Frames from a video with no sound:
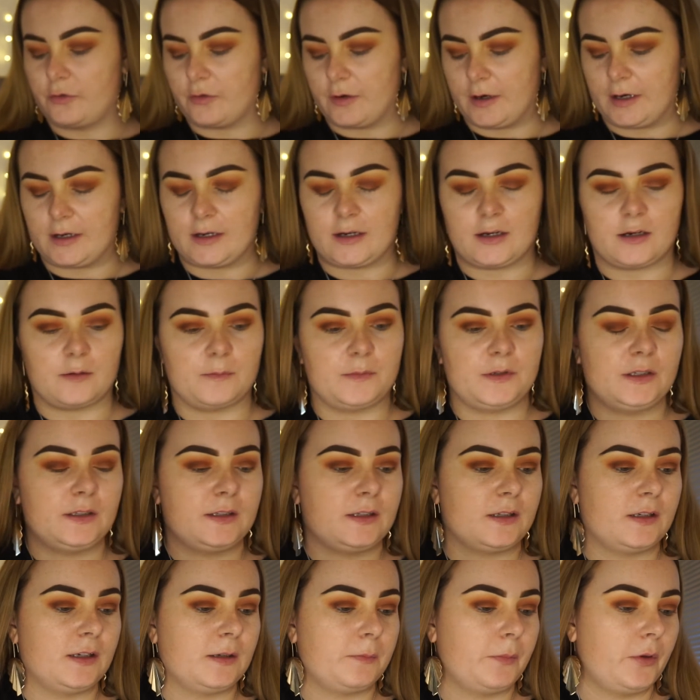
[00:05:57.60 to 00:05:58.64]
green, and I'm
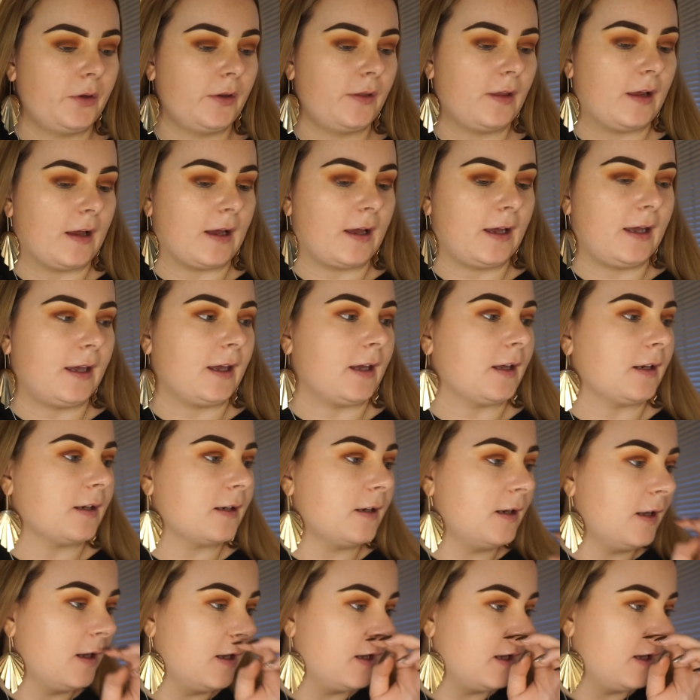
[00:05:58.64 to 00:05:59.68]
just going to put that
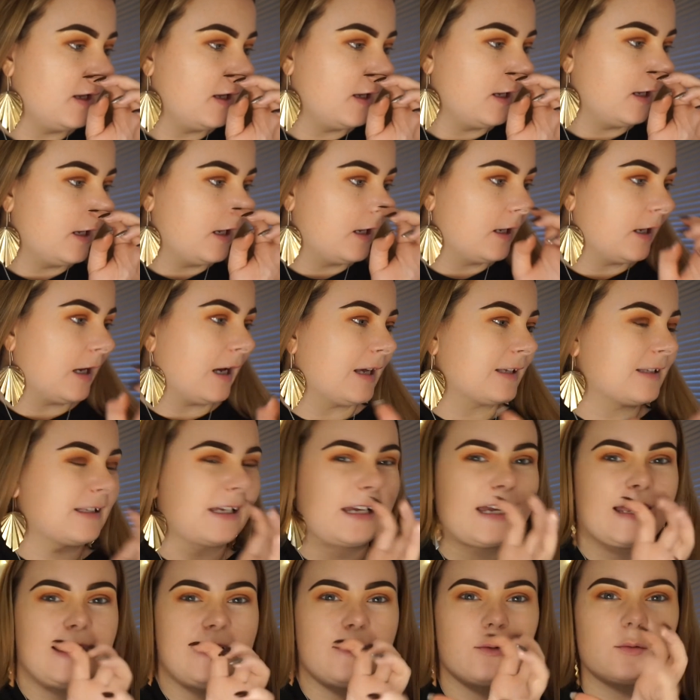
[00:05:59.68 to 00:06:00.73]
in as
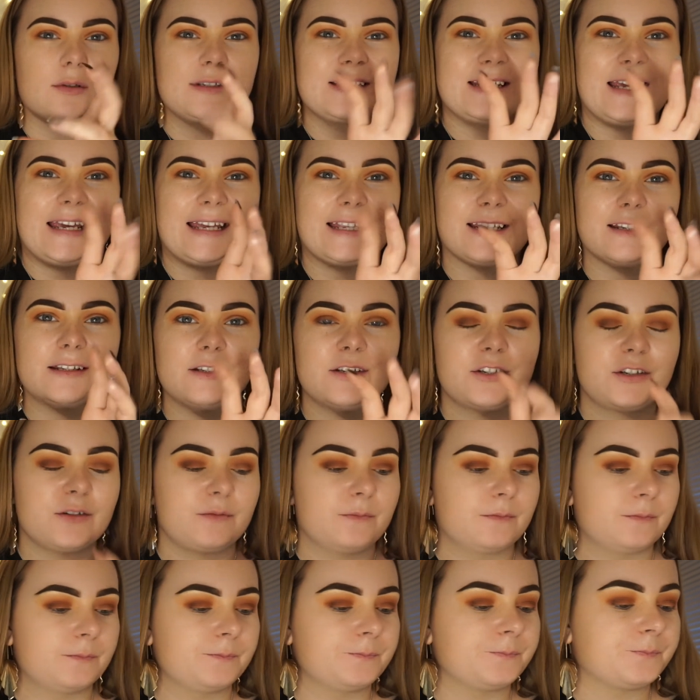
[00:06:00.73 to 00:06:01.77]
like a little tinge,
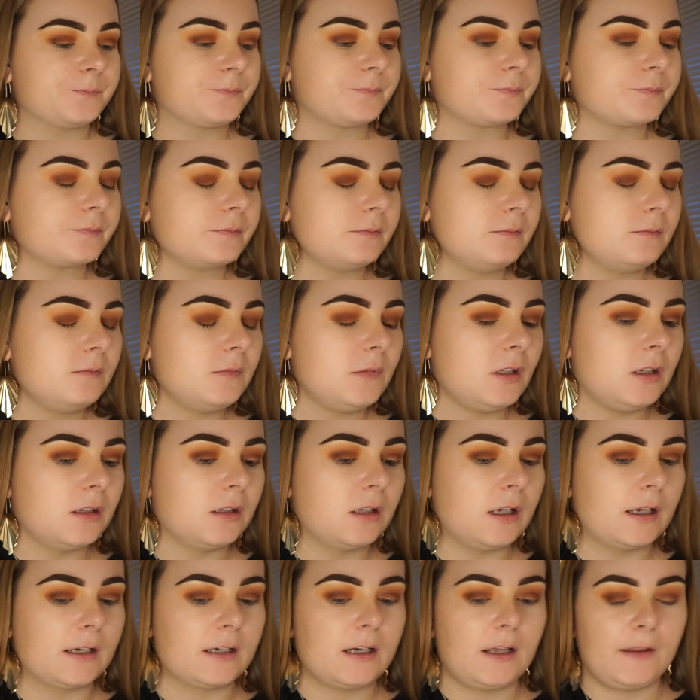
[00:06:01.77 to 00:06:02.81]

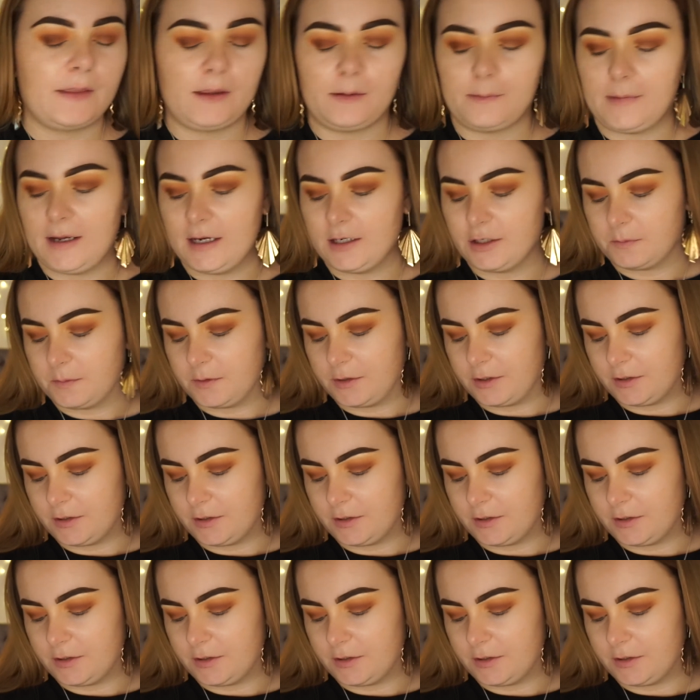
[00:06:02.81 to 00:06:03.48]
like nothing major, but